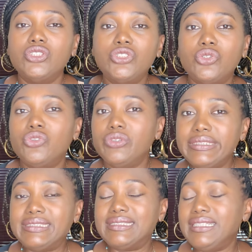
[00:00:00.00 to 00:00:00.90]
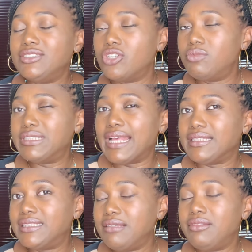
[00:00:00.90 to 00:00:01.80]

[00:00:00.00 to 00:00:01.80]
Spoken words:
So it's almost like the